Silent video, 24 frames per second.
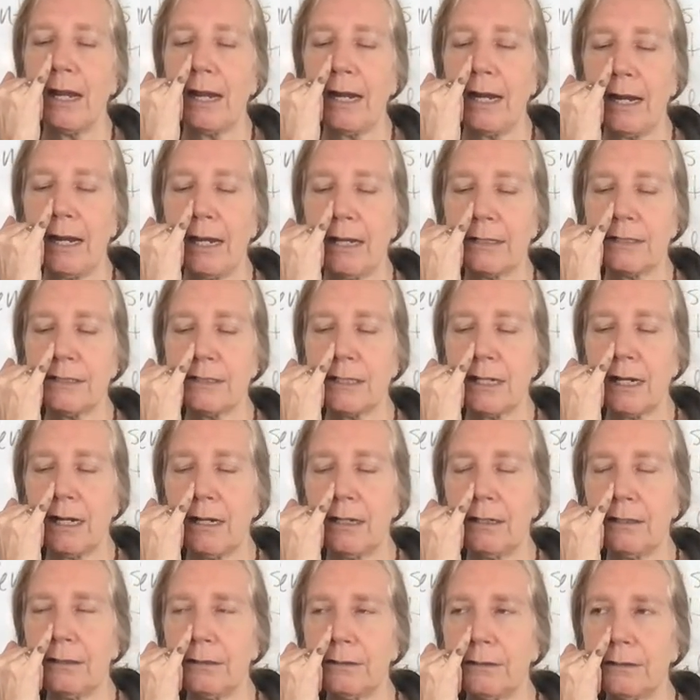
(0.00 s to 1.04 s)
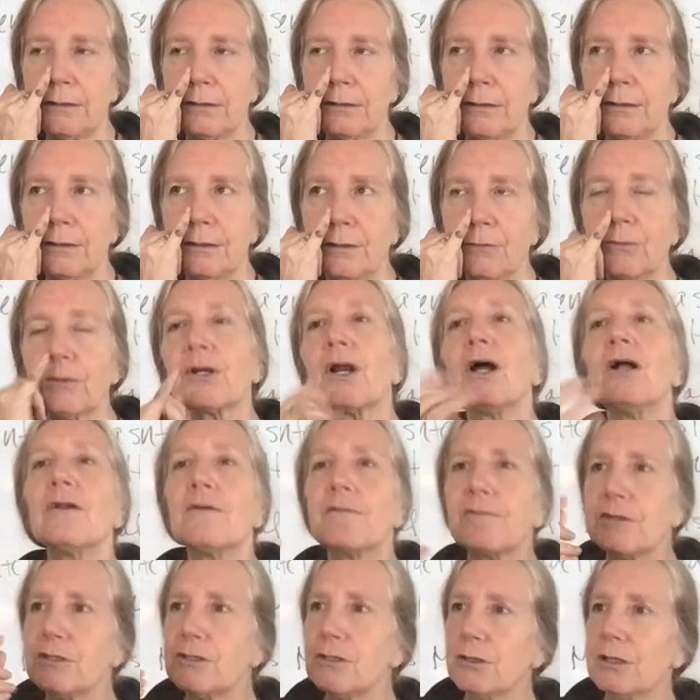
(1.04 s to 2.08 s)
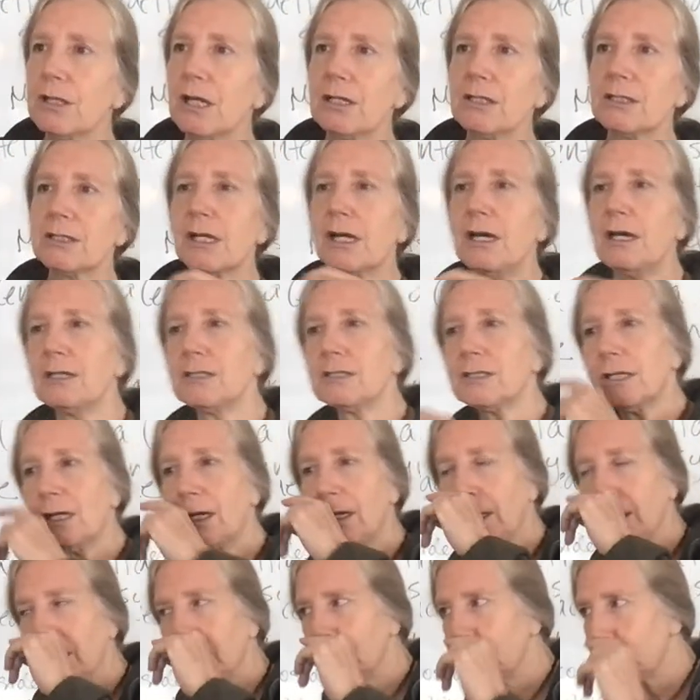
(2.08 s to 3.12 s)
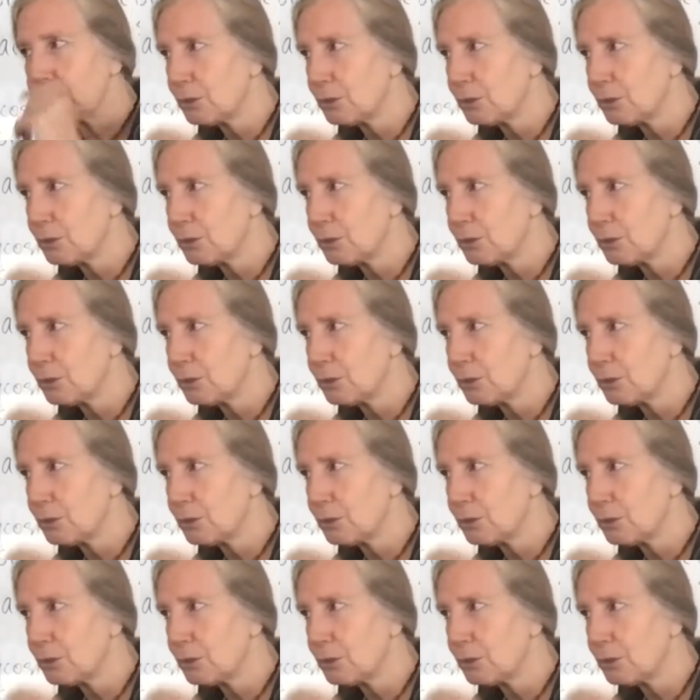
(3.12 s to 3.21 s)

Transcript: and uh, what I often do to, to, to,